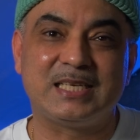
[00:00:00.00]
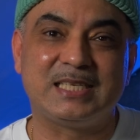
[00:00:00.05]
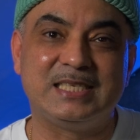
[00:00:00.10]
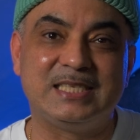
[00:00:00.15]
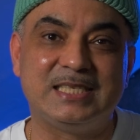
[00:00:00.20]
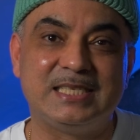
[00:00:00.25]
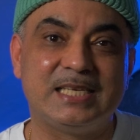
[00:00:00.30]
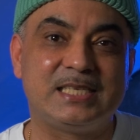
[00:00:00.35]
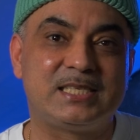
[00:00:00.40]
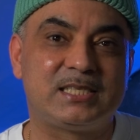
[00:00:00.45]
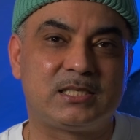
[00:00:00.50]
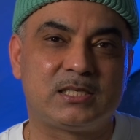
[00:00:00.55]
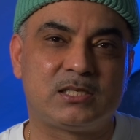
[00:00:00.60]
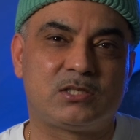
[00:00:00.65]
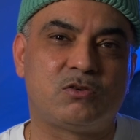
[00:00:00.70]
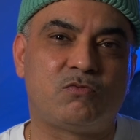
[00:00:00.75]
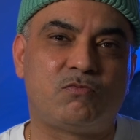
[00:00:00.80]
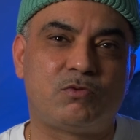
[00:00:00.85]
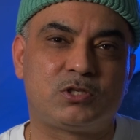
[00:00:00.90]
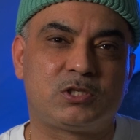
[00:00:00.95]
exists
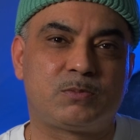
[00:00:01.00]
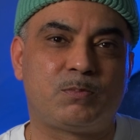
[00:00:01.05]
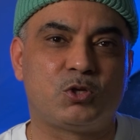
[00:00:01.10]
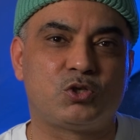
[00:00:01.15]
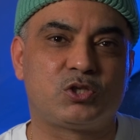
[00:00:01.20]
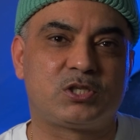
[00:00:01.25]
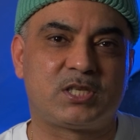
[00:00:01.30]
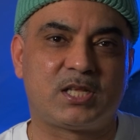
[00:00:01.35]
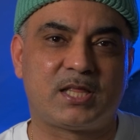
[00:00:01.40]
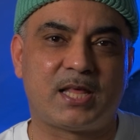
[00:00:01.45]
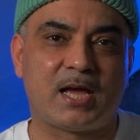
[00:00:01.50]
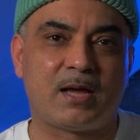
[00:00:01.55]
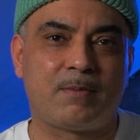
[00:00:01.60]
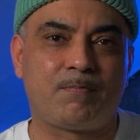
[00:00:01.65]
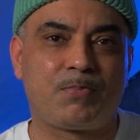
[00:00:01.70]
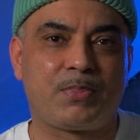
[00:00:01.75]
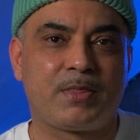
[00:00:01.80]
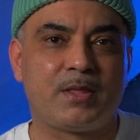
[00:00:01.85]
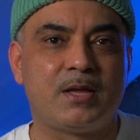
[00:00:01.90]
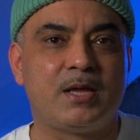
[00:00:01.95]
as a response to that.
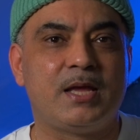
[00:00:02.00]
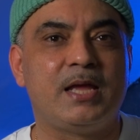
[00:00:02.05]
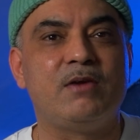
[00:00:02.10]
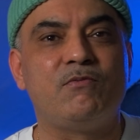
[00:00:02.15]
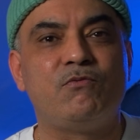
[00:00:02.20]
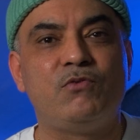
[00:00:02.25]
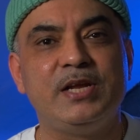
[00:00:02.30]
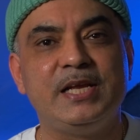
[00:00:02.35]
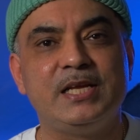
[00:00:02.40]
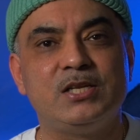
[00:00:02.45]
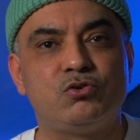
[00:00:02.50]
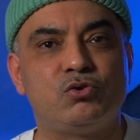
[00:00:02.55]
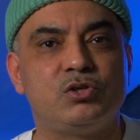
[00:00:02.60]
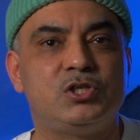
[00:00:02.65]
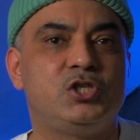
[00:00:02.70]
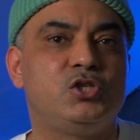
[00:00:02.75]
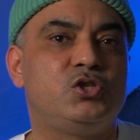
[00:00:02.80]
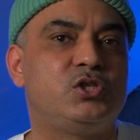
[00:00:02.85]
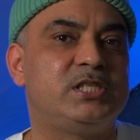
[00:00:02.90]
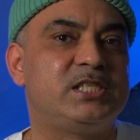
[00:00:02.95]
It
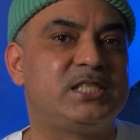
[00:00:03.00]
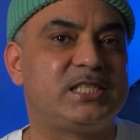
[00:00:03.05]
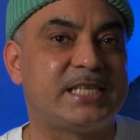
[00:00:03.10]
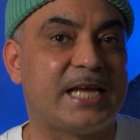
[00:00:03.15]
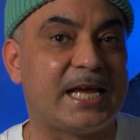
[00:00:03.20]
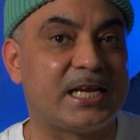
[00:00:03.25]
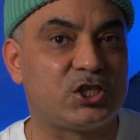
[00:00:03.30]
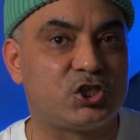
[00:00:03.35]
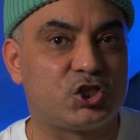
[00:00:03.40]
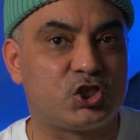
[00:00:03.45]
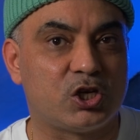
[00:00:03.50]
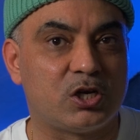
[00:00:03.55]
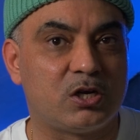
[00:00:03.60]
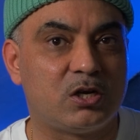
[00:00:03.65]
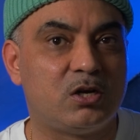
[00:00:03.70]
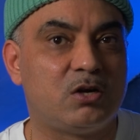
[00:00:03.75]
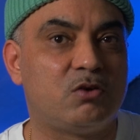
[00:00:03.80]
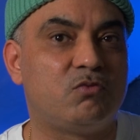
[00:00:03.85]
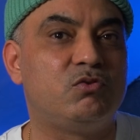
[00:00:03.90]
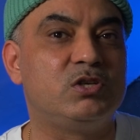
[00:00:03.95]
reintroduces texture,
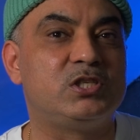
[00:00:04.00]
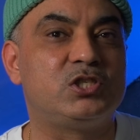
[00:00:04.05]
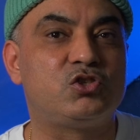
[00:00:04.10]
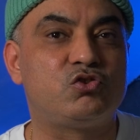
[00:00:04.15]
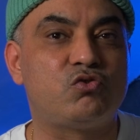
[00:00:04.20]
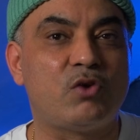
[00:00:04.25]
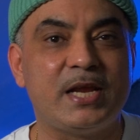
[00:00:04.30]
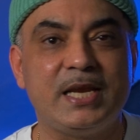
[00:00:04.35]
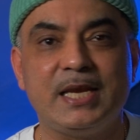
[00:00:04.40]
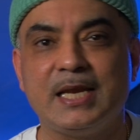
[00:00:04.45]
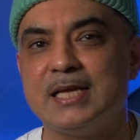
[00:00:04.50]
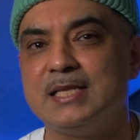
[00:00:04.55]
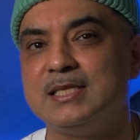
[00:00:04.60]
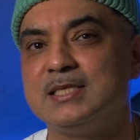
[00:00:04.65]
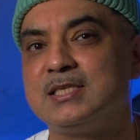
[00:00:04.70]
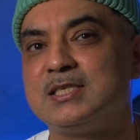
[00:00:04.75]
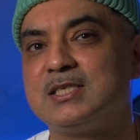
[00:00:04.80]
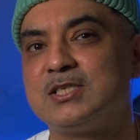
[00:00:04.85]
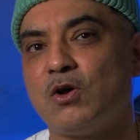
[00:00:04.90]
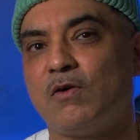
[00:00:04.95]
restraint, and
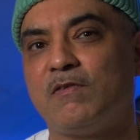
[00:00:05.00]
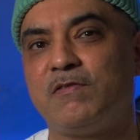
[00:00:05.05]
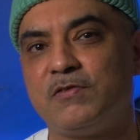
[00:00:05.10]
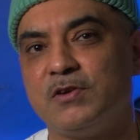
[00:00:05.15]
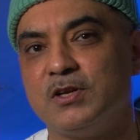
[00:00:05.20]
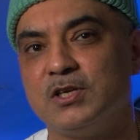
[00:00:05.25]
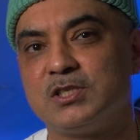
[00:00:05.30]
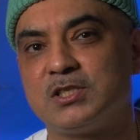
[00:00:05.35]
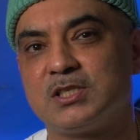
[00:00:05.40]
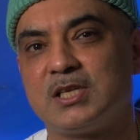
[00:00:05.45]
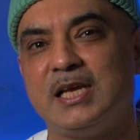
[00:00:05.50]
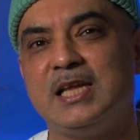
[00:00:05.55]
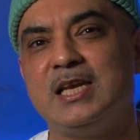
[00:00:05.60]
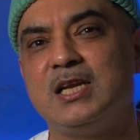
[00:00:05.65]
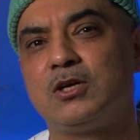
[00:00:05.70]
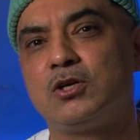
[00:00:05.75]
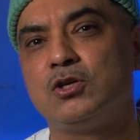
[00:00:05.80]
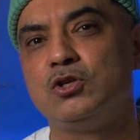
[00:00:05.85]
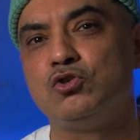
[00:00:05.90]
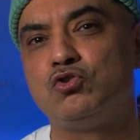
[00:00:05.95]
softness in
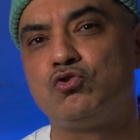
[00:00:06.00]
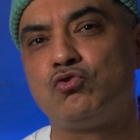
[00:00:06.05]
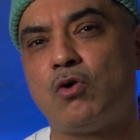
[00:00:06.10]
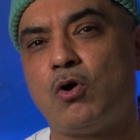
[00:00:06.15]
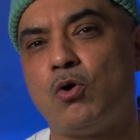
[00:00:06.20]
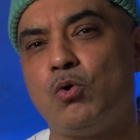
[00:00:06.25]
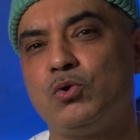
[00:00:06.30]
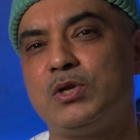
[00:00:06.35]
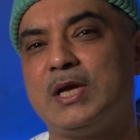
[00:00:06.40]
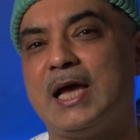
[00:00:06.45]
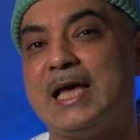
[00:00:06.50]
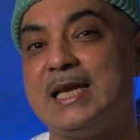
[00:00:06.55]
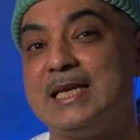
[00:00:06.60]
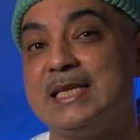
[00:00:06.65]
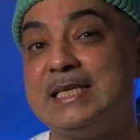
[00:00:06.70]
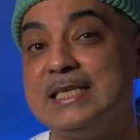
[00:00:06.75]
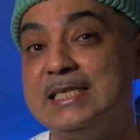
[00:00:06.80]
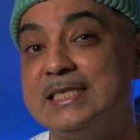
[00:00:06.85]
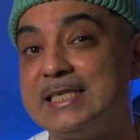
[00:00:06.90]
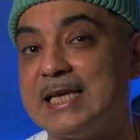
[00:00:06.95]
a controlled and
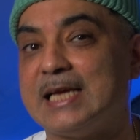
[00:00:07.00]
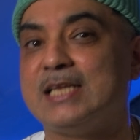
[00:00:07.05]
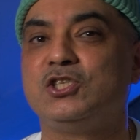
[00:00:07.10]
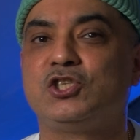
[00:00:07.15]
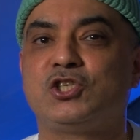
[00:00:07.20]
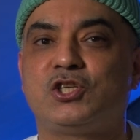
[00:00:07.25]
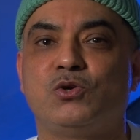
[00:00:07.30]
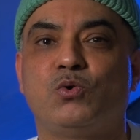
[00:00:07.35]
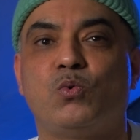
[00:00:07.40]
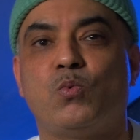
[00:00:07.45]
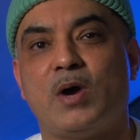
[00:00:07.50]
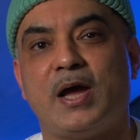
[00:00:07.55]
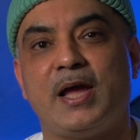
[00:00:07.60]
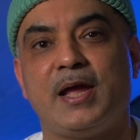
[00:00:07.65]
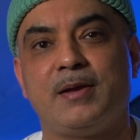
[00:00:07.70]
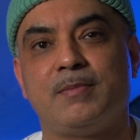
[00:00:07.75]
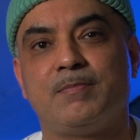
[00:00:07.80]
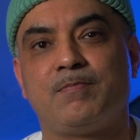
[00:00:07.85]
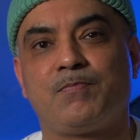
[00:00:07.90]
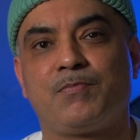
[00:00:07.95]
intentional
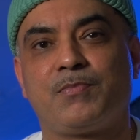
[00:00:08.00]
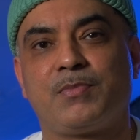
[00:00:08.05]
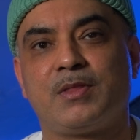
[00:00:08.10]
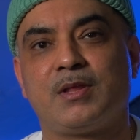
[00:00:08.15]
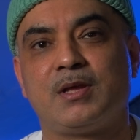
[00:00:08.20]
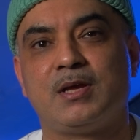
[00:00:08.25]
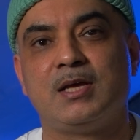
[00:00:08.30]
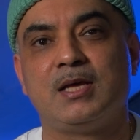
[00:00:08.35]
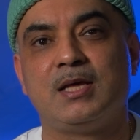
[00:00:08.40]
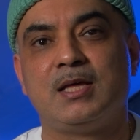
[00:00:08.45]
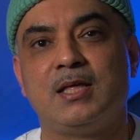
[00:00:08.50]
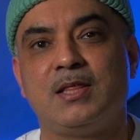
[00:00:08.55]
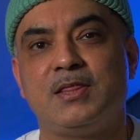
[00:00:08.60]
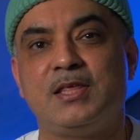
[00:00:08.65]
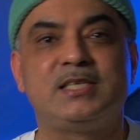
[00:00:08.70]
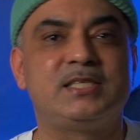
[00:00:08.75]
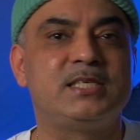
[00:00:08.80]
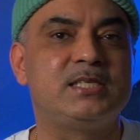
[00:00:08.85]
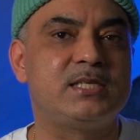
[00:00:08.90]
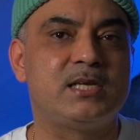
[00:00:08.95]
way.
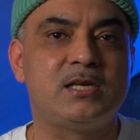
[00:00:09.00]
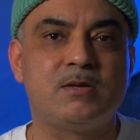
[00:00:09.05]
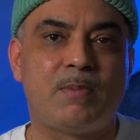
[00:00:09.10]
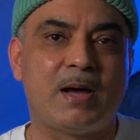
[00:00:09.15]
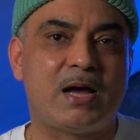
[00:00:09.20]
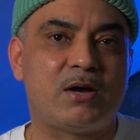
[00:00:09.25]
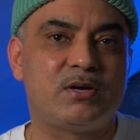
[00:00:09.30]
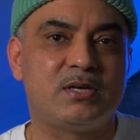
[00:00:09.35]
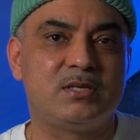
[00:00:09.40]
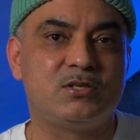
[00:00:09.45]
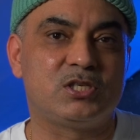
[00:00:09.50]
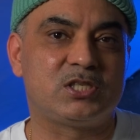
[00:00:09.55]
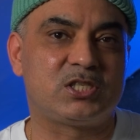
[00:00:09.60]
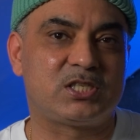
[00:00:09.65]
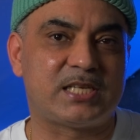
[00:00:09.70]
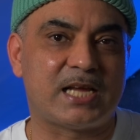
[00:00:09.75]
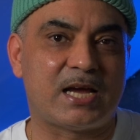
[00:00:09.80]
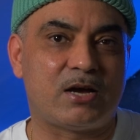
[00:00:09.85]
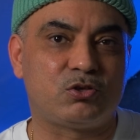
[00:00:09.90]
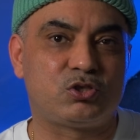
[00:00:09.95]
This isn't about
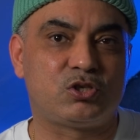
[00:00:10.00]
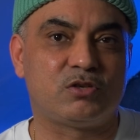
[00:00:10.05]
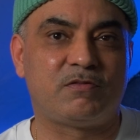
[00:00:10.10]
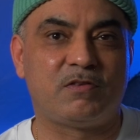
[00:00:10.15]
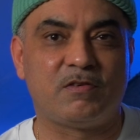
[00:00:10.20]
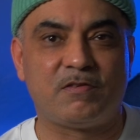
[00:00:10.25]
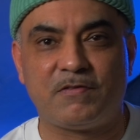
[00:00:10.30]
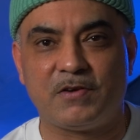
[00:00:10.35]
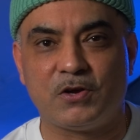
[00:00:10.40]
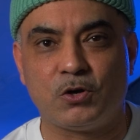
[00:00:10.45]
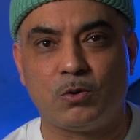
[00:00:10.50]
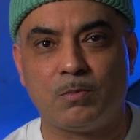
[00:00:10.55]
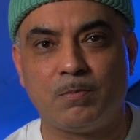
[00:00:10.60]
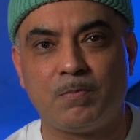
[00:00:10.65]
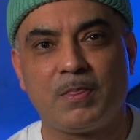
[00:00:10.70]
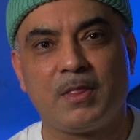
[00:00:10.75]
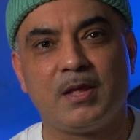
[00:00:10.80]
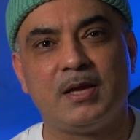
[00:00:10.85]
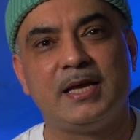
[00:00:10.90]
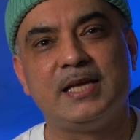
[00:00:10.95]
nostalgia for film,
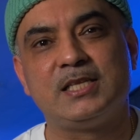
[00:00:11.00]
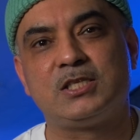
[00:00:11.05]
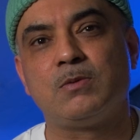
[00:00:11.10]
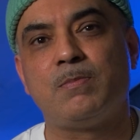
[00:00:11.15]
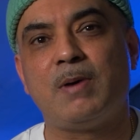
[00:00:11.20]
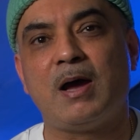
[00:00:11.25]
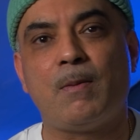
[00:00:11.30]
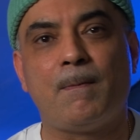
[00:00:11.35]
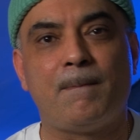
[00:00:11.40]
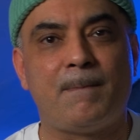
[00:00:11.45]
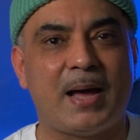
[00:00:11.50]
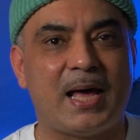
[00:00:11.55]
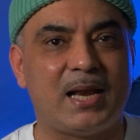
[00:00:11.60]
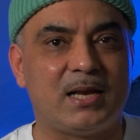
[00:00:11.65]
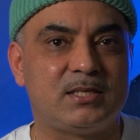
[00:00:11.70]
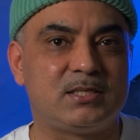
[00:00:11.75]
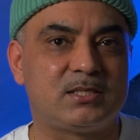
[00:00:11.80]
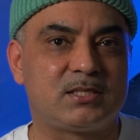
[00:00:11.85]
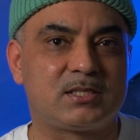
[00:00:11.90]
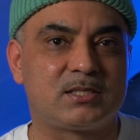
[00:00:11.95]
it's about
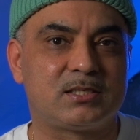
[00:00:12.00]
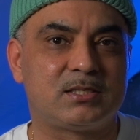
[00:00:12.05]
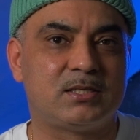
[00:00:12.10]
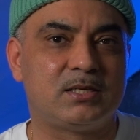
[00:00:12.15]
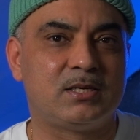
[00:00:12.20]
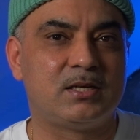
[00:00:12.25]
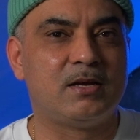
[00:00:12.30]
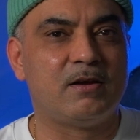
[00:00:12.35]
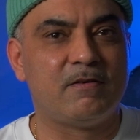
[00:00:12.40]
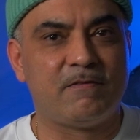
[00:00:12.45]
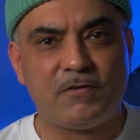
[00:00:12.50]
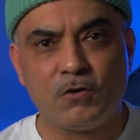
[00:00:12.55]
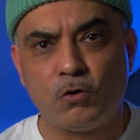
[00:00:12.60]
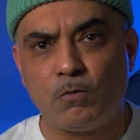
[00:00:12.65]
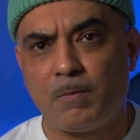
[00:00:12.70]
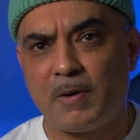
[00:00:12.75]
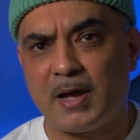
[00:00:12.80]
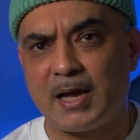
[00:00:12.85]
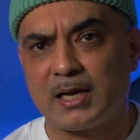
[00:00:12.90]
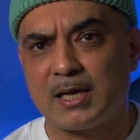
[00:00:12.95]
balance.
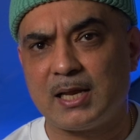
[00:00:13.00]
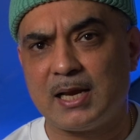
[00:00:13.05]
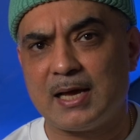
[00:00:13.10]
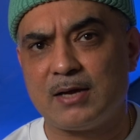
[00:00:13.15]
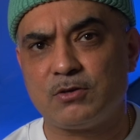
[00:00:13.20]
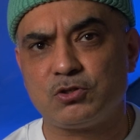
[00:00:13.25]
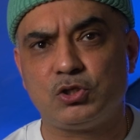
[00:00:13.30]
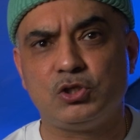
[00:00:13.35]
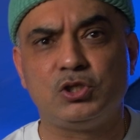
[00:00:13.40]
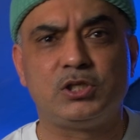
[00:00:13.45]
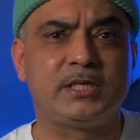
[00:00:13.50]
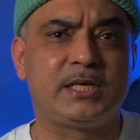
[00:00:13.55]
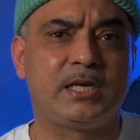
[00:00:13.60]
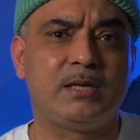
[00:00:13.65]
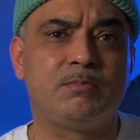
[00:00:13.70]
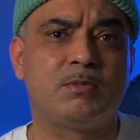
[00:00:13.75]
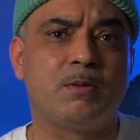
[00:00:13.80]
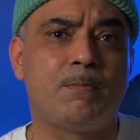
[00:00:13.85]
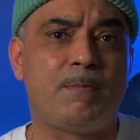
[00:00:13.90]
FilmPack allows you to keep the